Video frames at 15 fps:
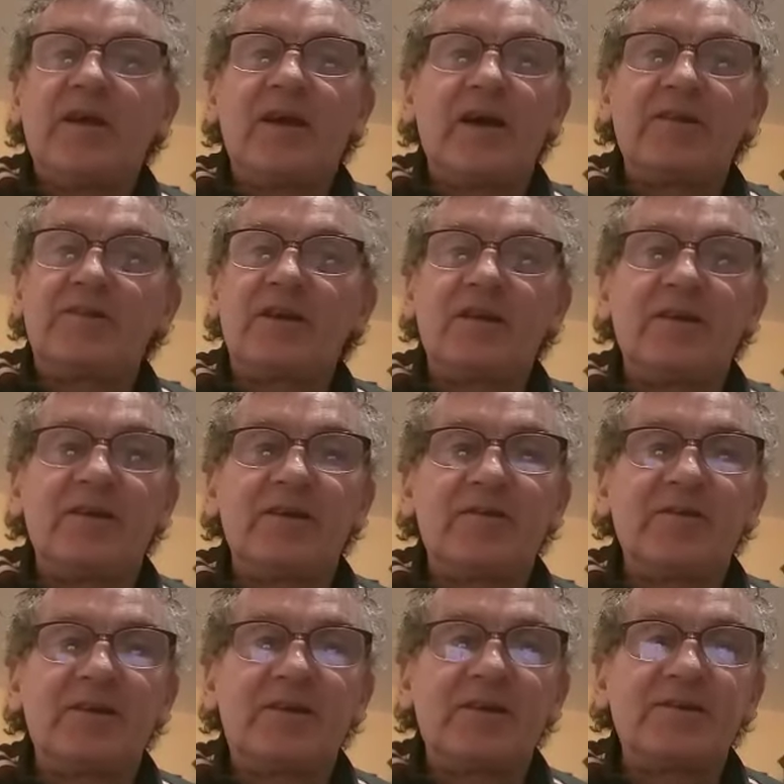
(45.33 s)
I tell you,
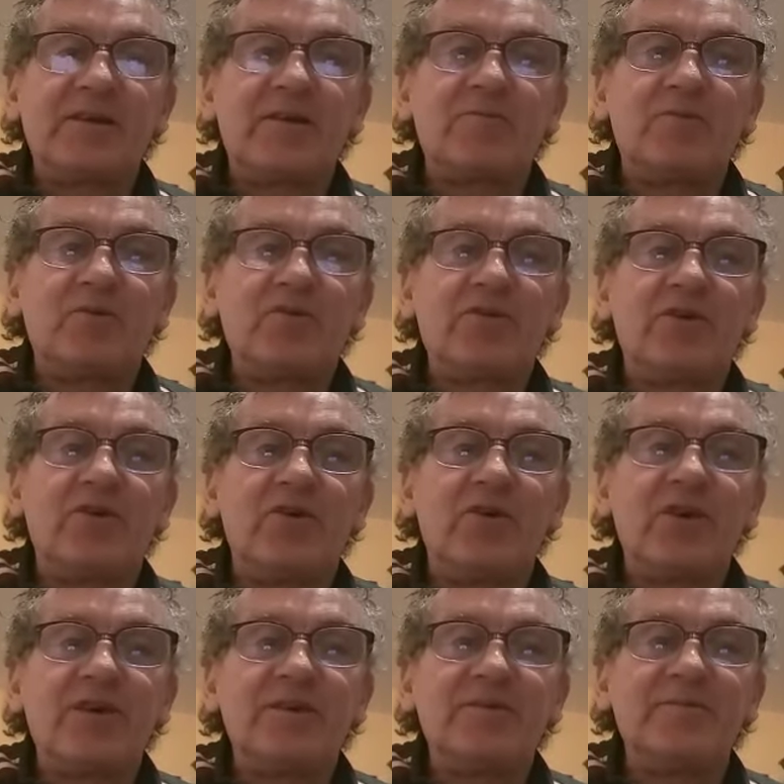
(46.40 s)
it'll take more than
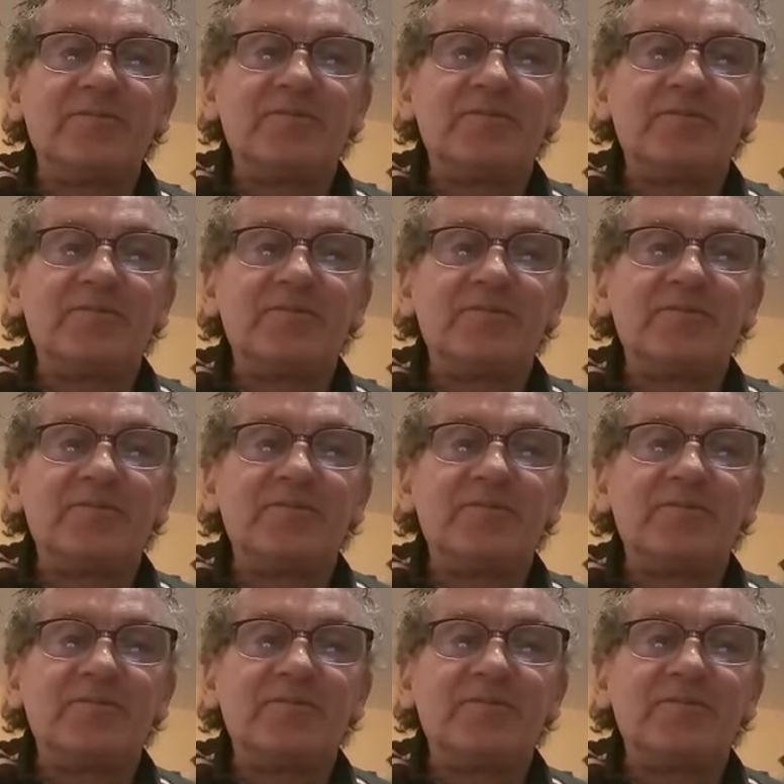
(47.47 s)
honey,